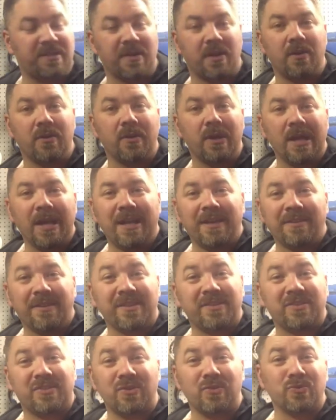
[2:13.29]
So
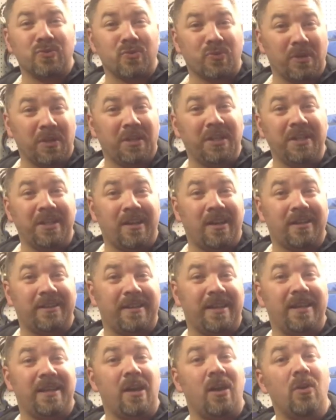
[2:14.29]
this suit's really
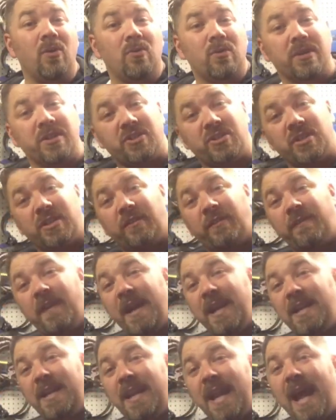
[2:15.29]
not that old. It's just
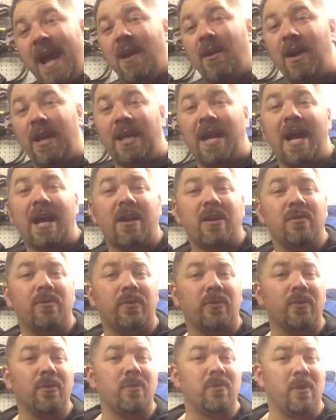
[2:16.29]
faded out, and I go
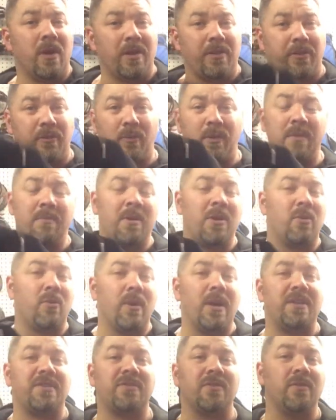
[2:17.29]
through a 3mm
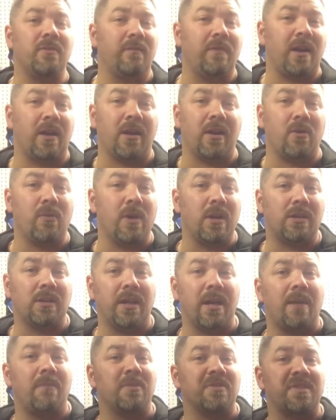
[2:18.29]
wetsuit very
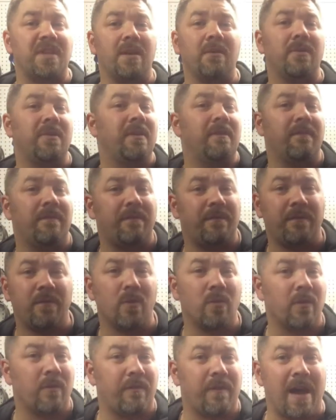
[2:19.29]
quickly. I'm gonna say within
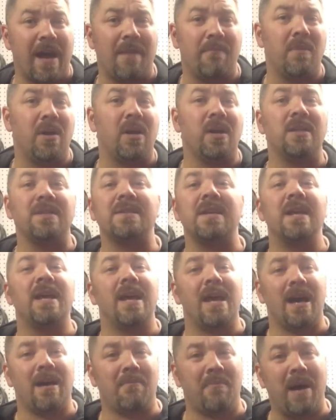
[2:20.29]
4 or 5 months
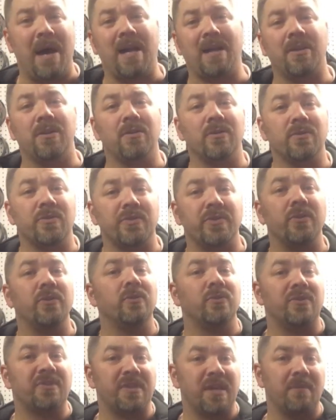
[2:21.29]
I'm buying a new
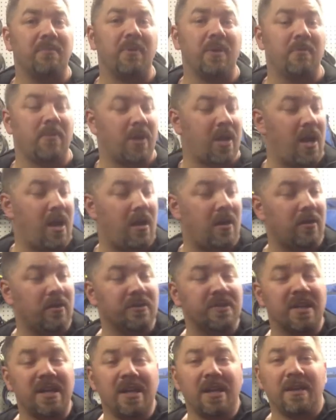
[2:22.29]
suit, simply
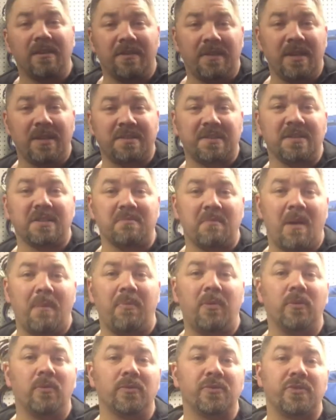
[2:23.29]
because this is my
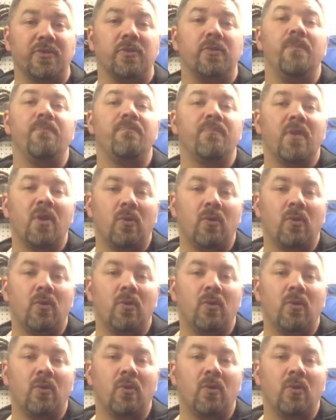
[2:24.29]
pool suit.